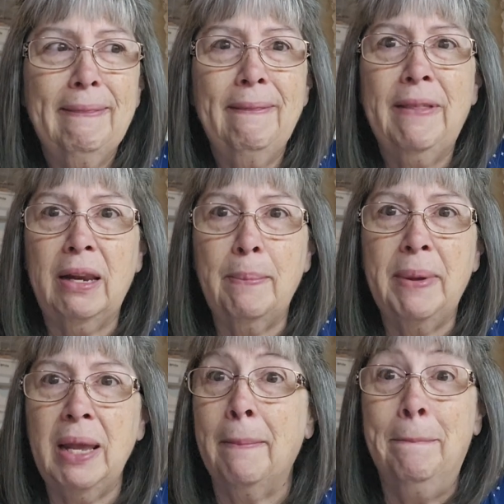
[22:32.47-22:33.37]
than
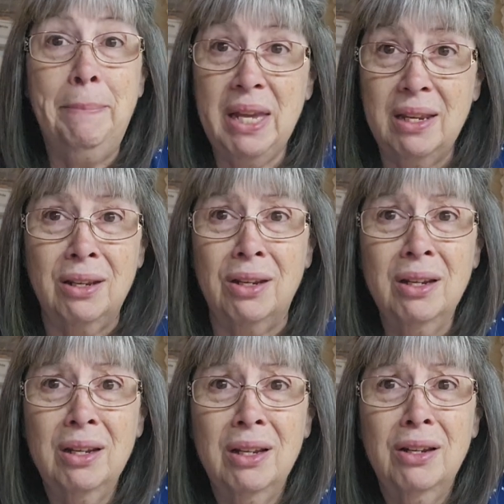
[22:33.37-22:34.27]
being beaten
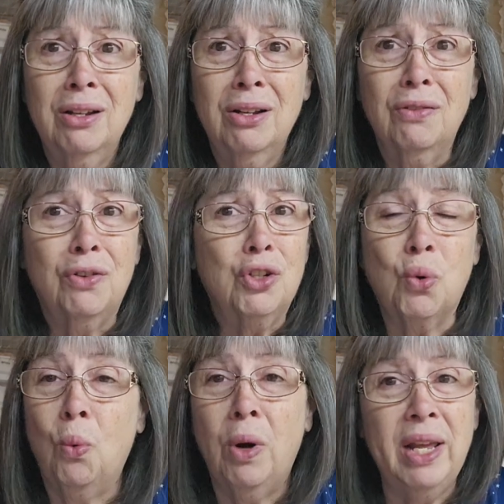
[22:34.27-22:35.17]
for
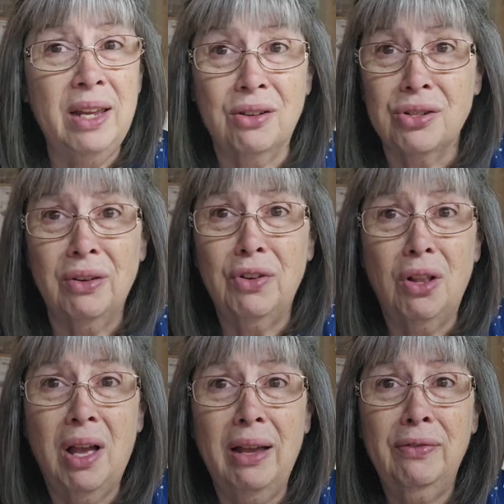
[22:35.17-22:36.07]
20 years of
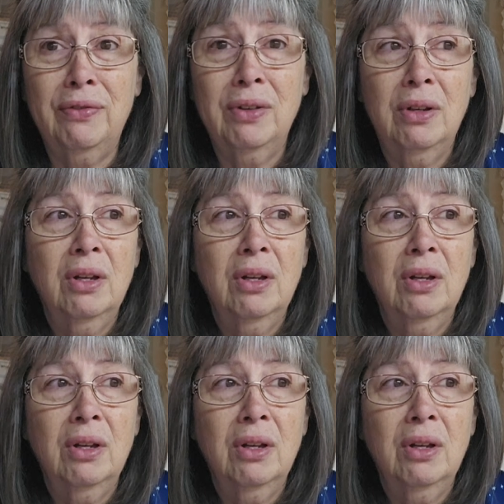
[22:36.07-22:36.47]
your life?